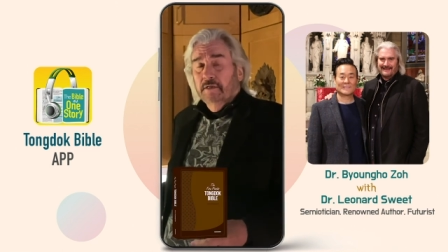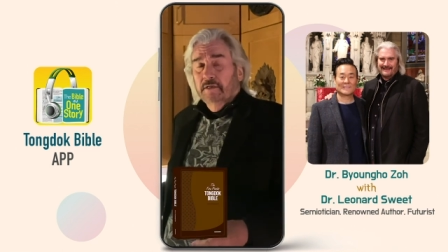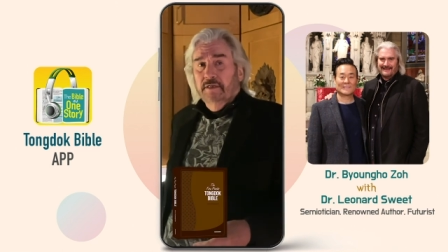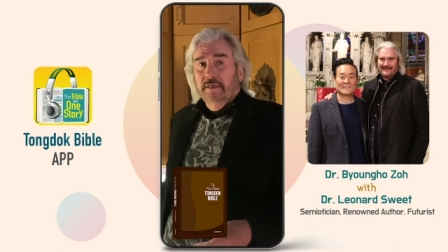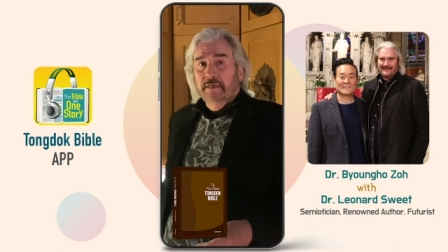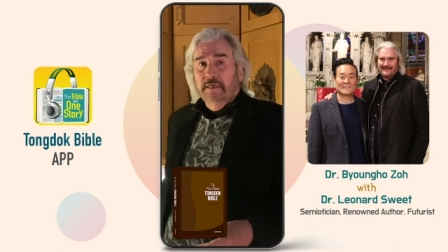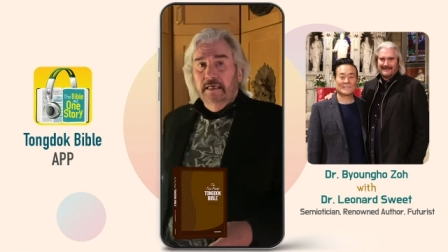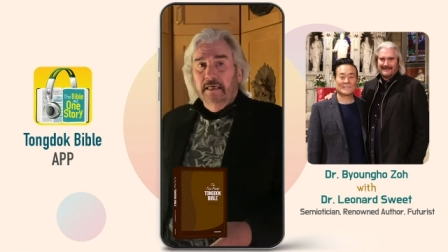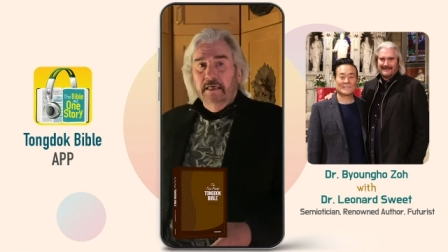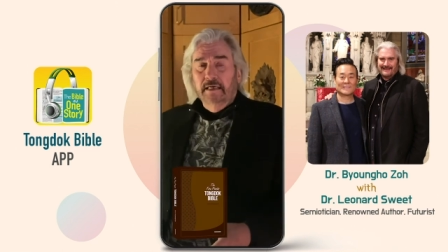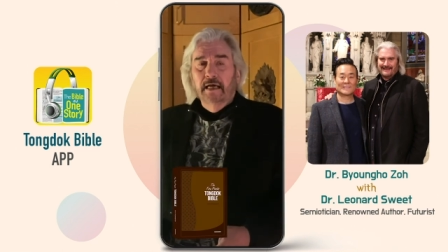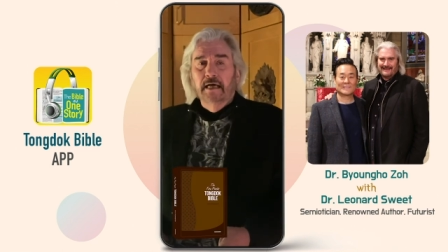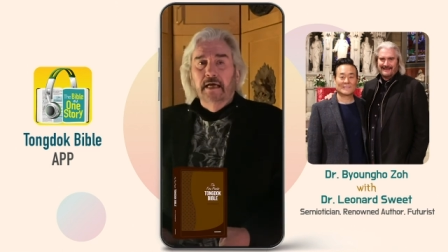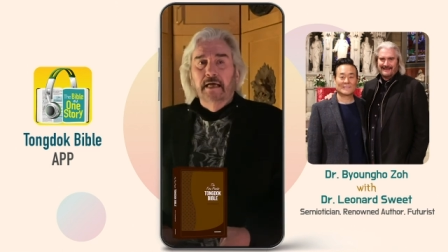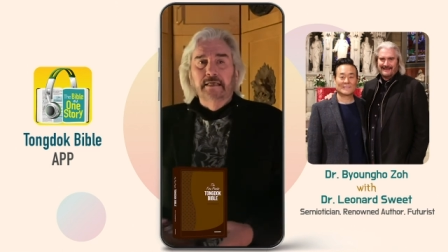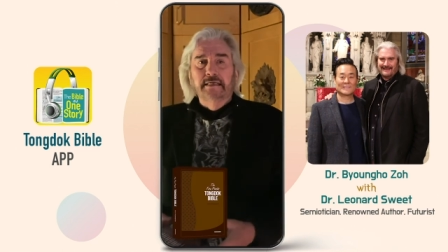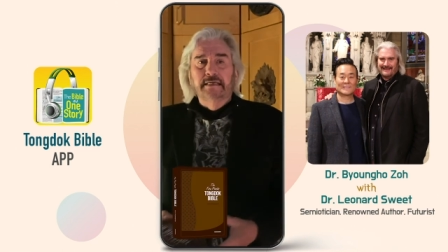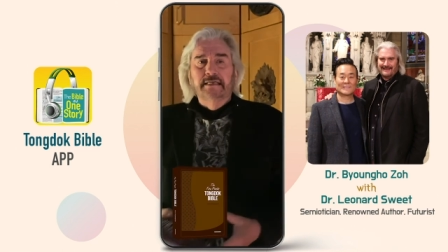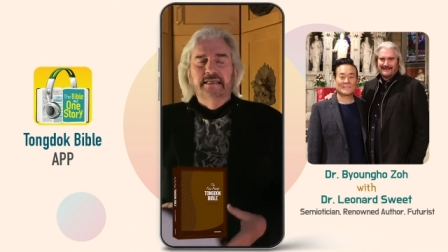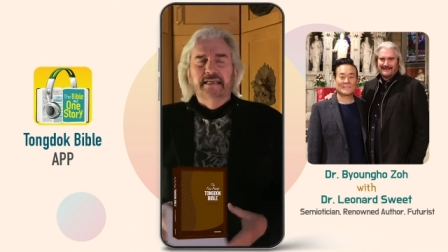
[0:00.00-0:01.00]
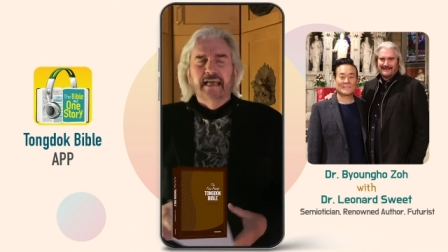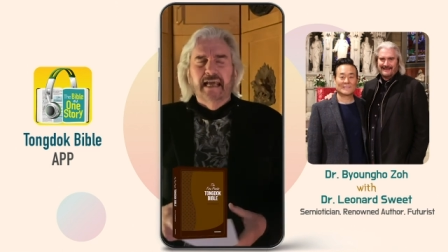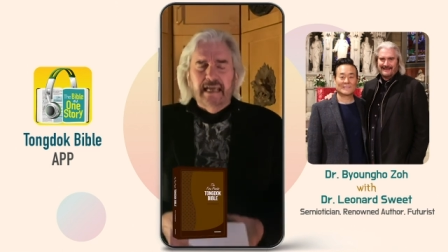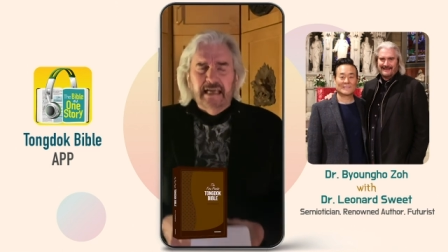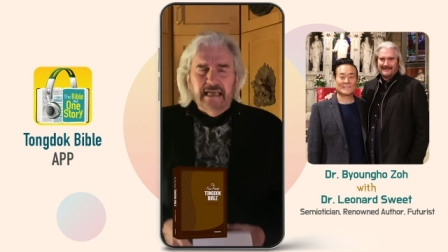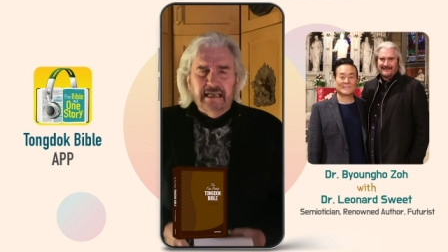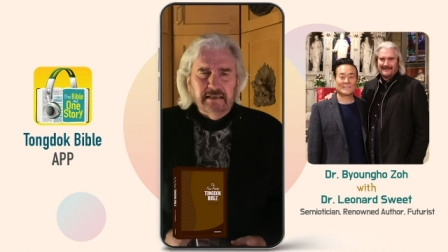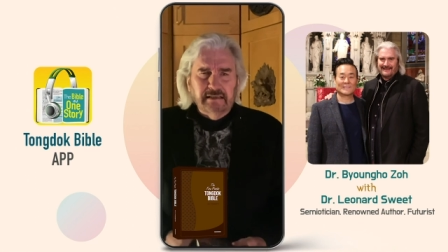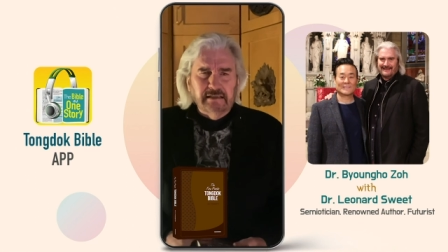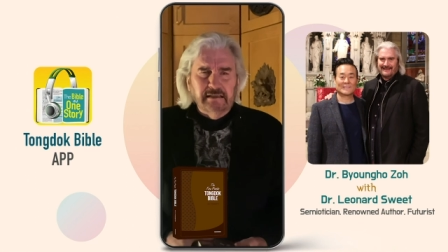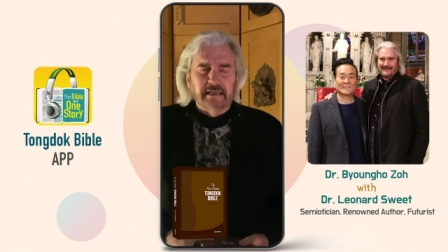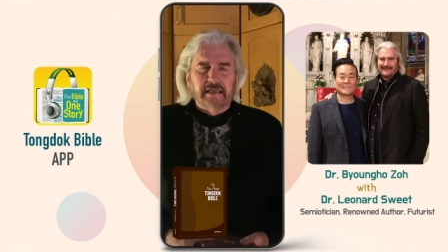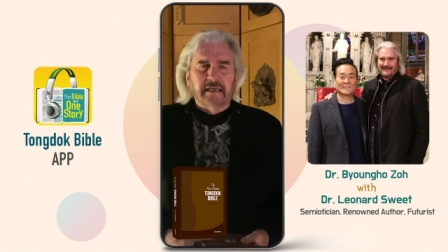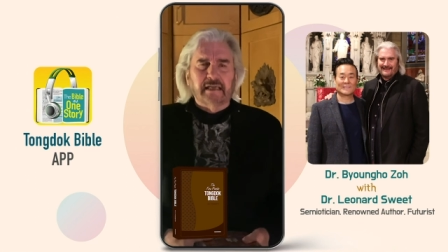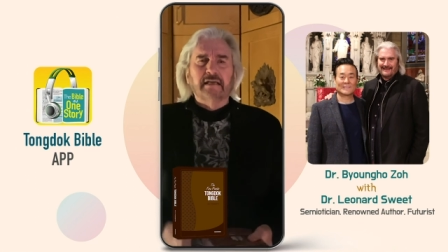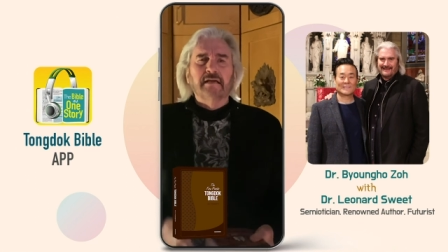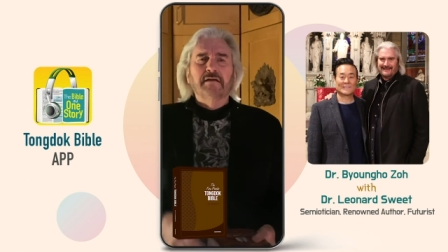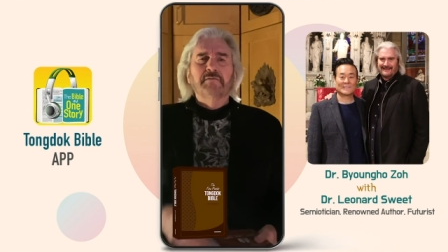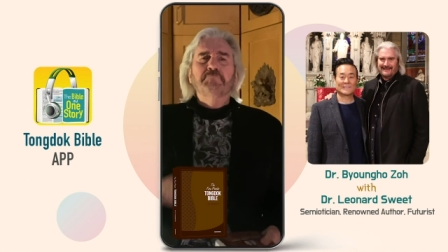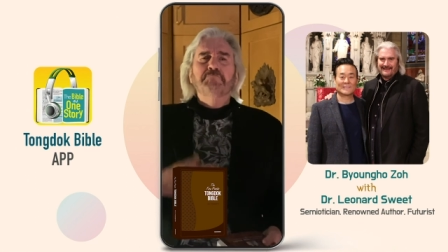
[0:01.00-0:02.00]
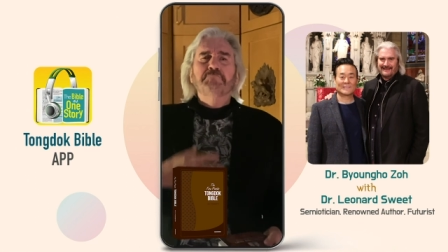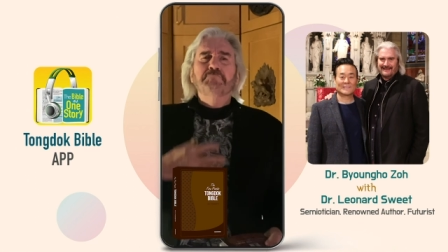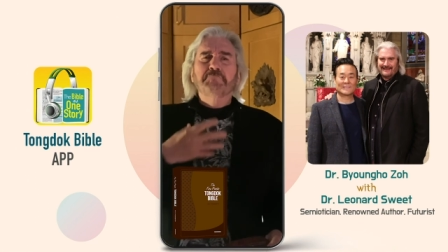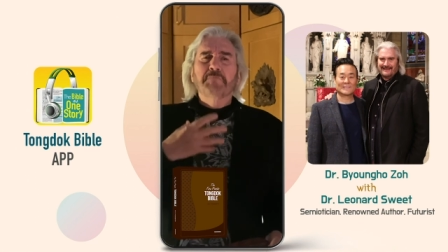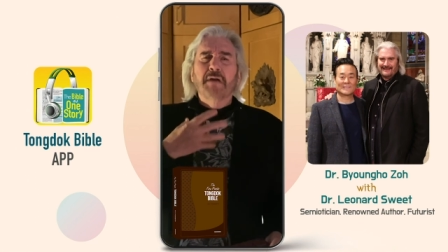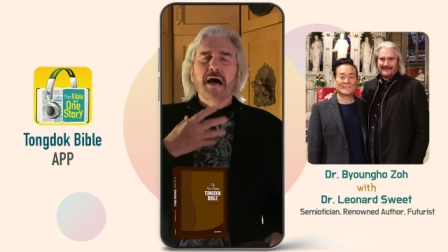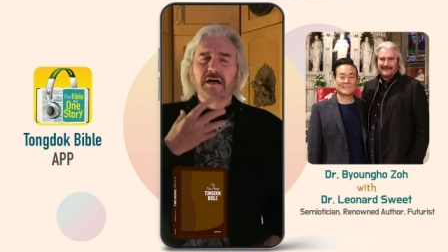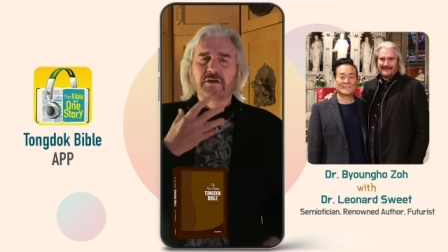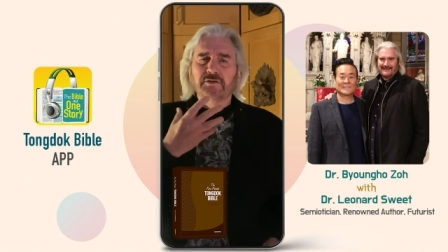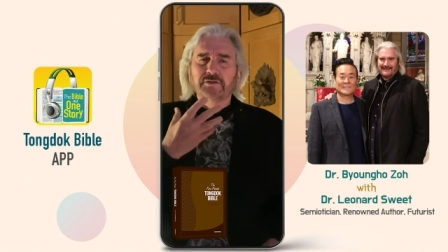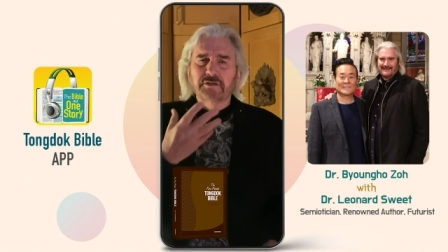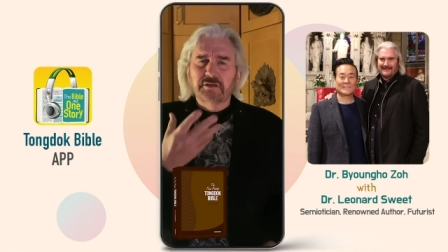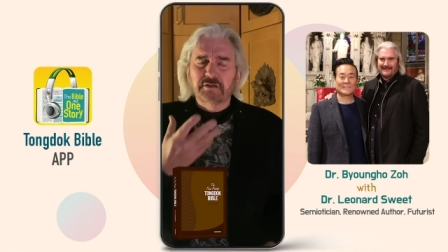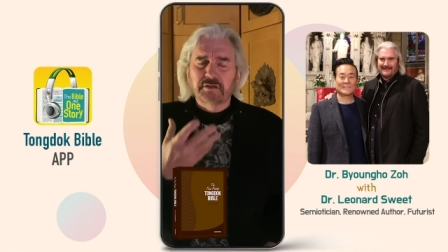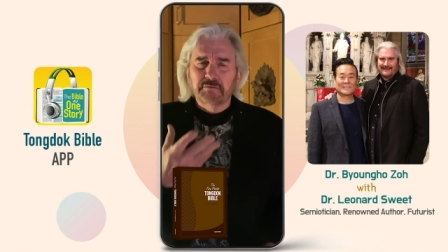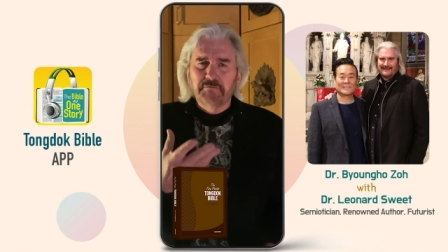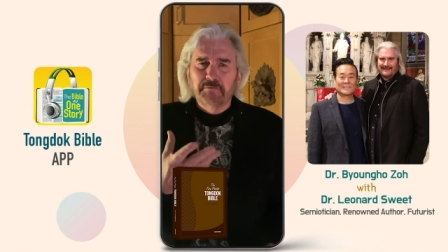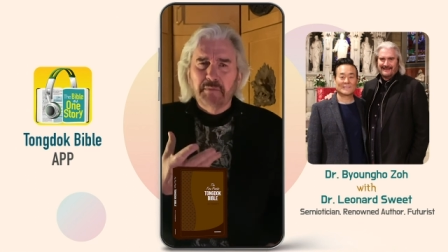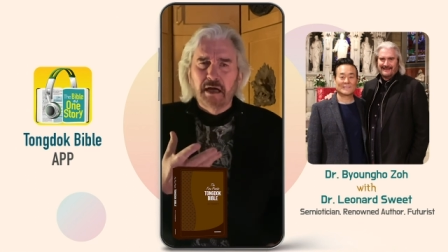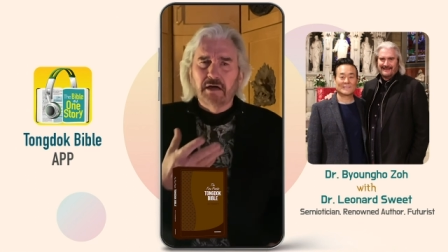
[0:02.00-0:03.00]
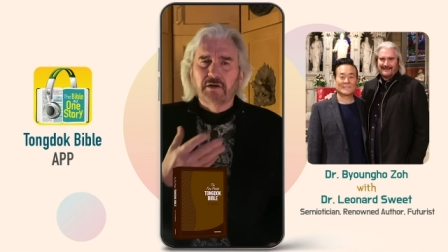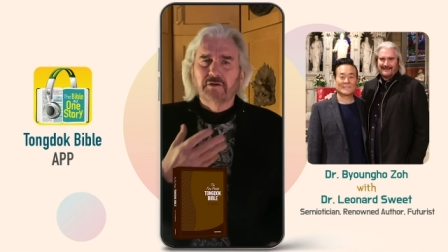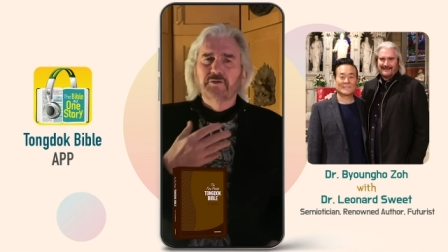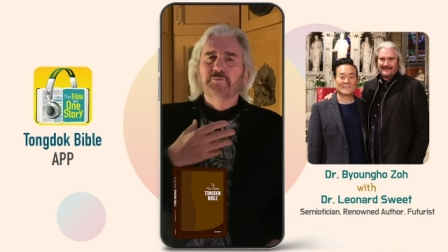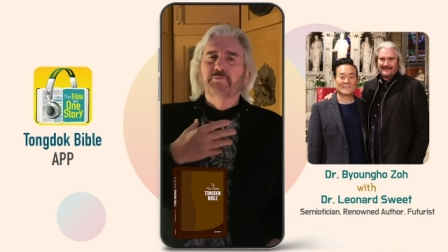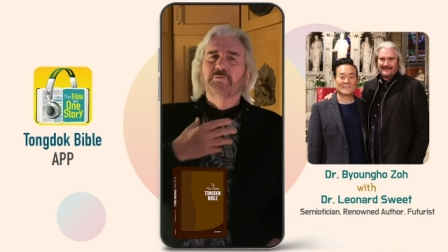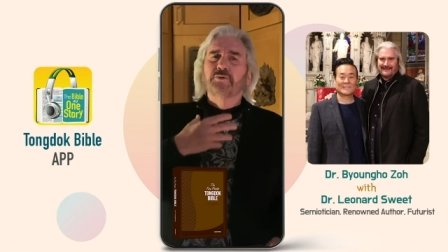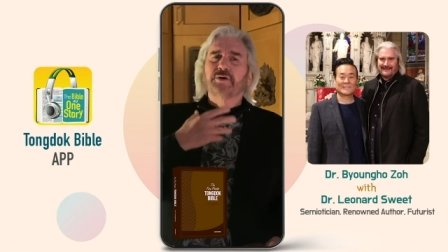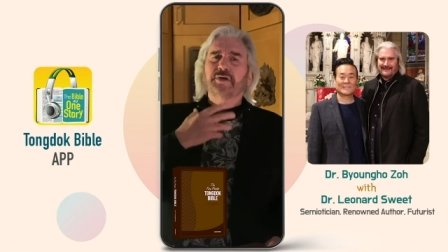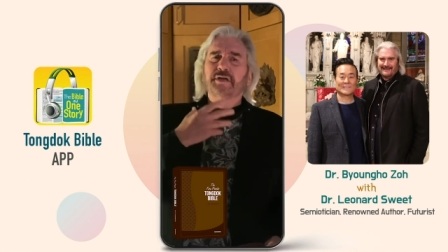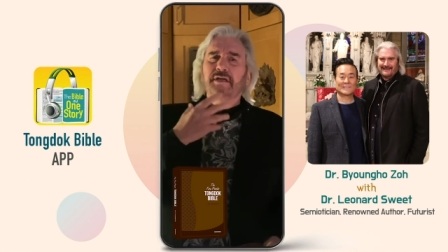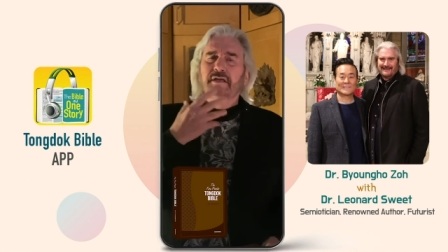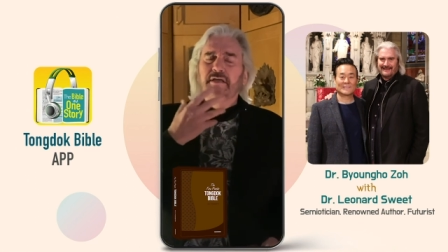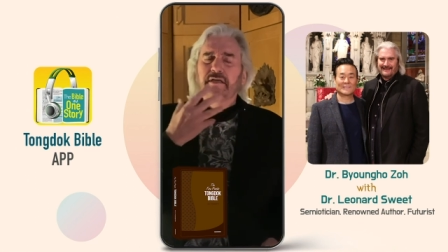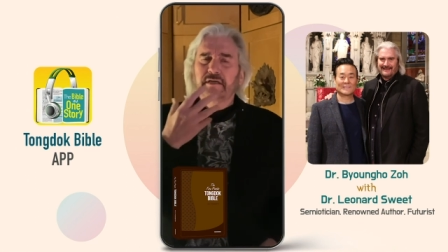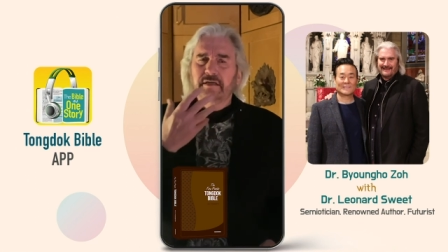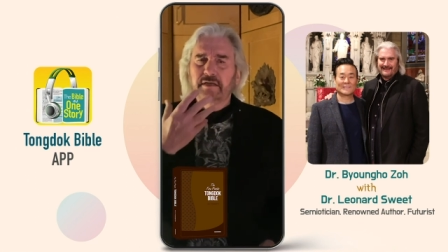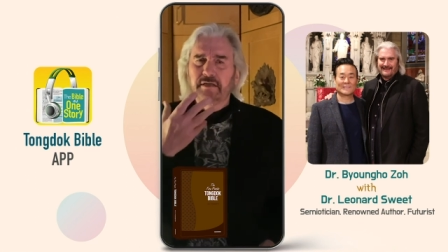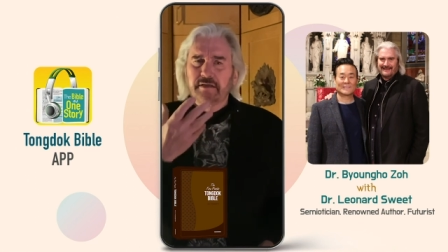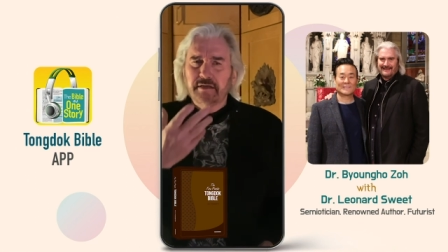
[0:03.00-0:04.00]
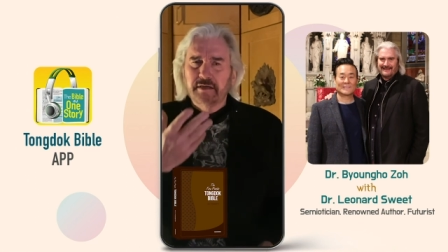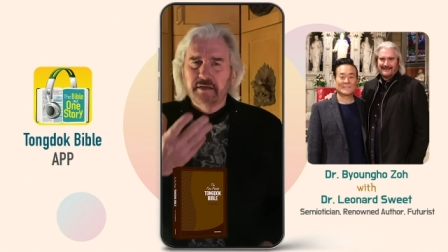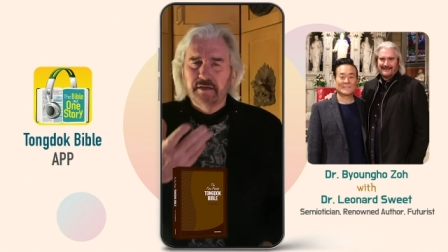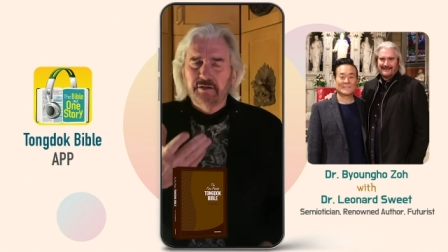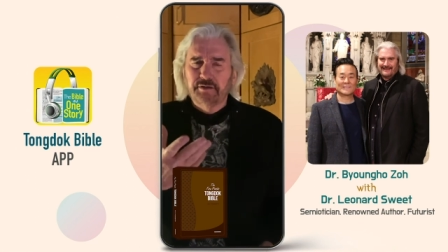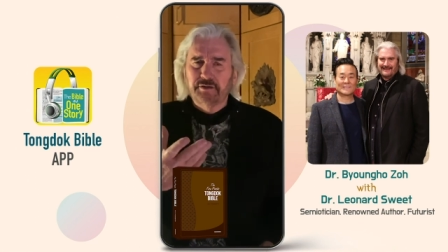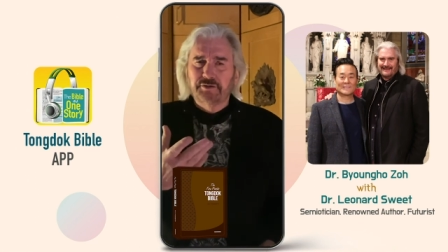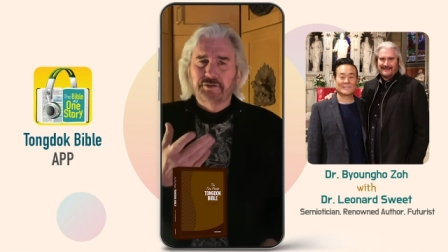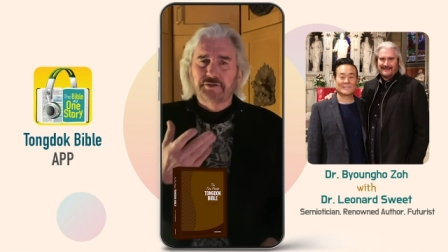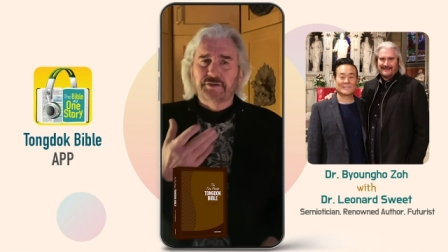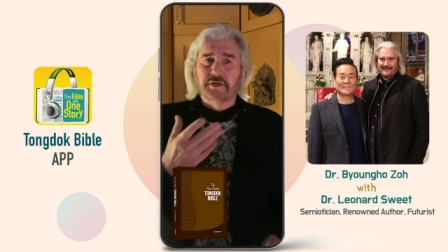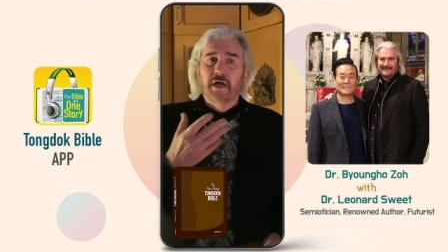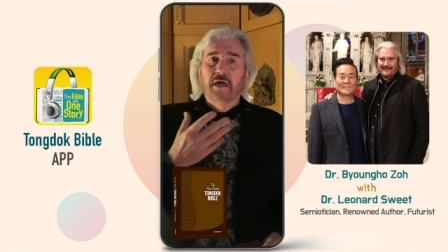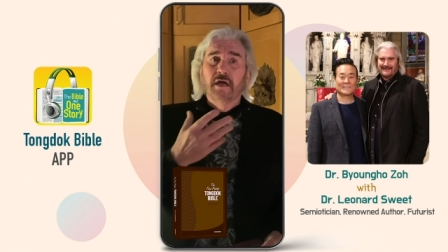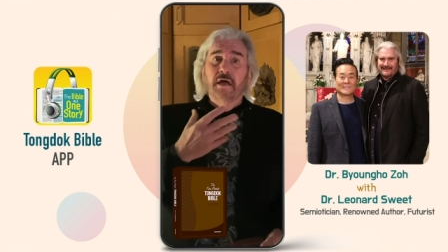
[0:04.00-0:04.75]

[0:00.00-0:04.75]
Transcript: the daily mouth-to-mouth breathings